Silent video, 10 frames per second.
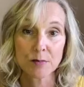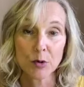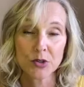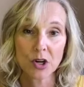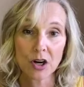the
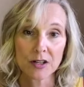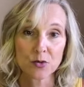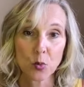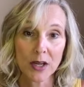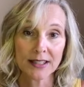most cards
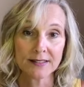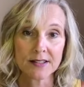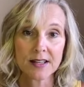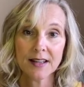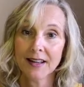
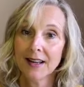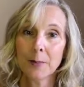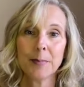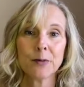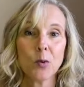wins.
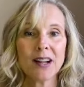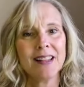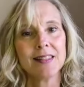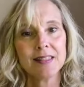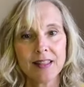But what
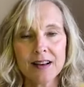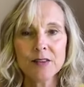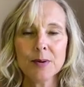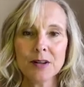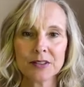I love
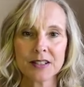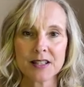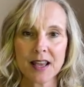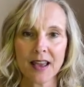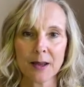about this
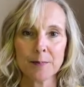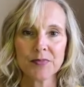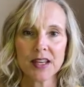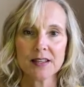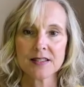game
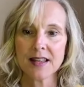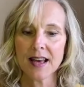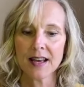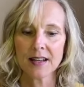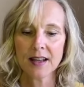is
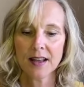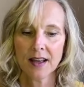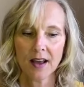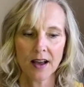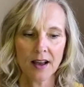that
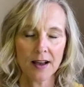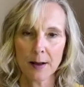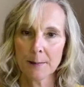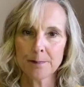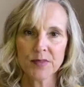
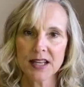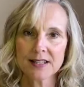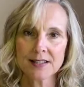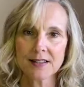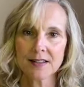
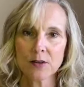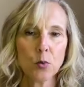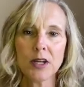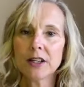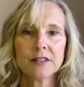it's
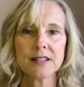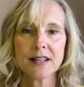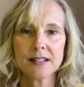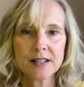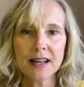
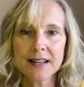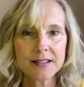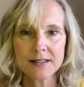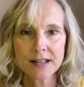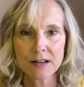not
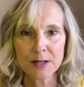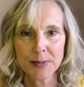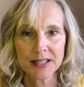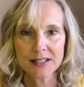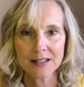necessarily
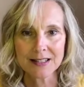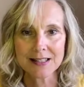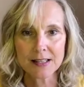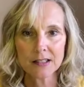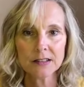based on
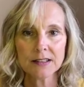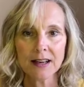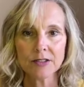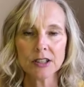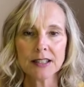skill
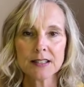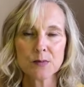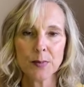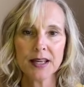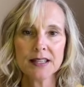level. It's
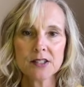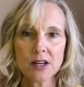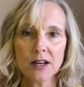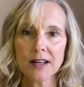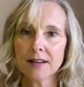based
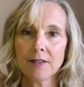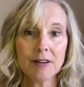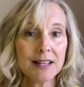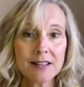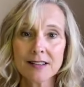on
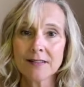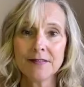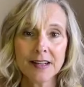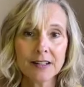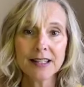right to the
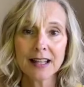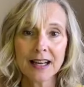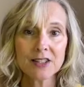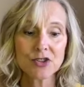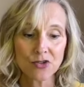very
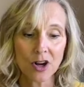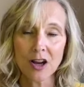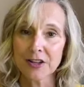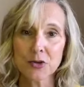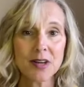last draw.
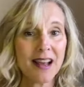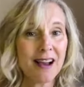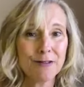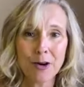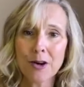You could
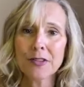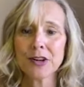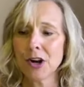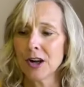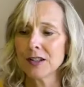have all the
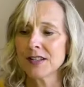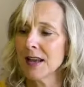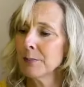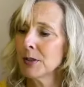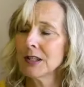cards
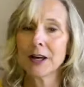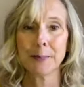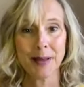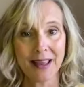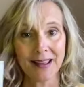and pull out a
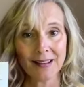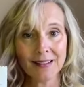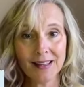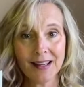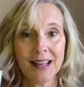bang
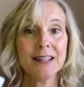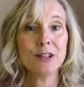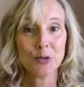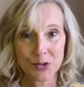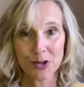and
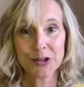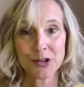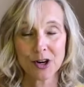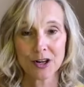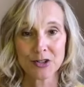lose all your
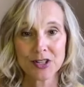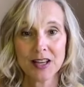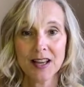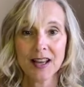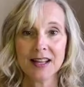cards.
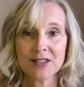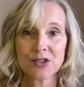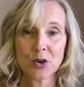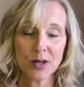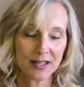And
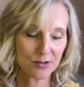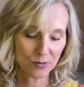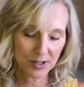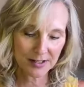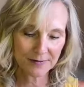so it's
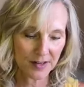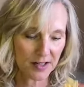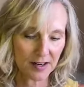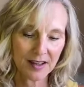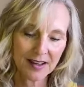really
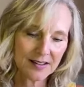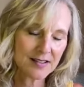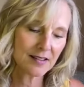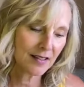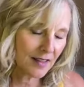fun.
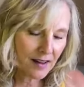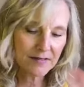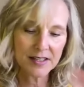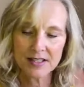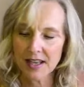Kids
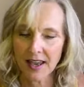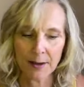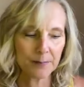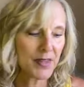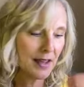love this
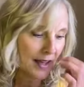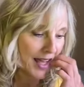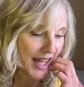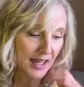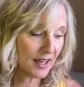game.
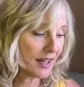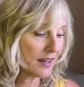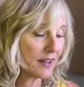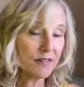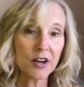And
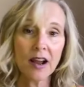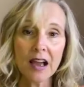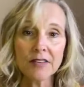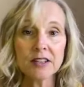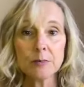again, if you're
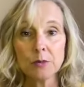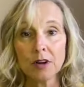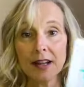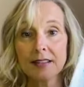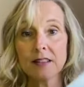having them
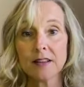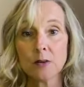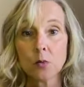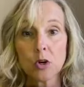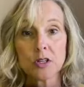write
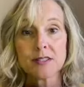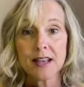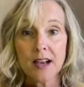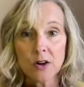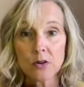the words
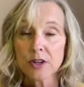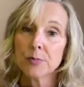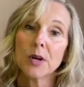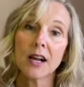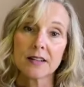out, you're
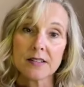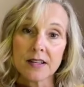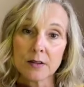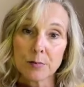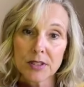
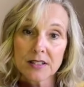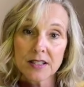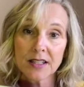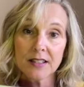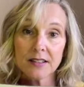practicing the
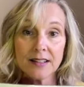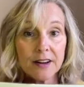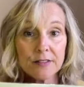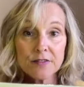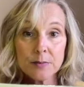printing, the
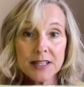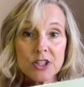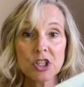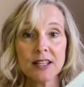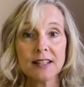letter
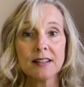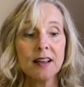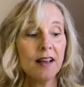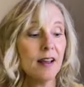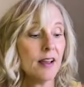formation,
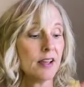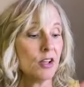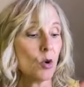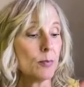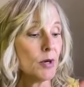
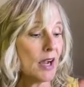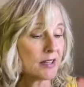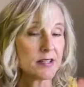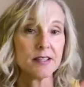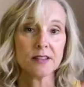you're
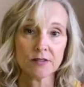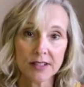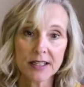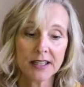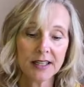practicing the
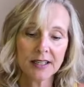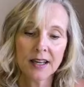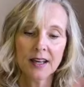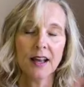reading,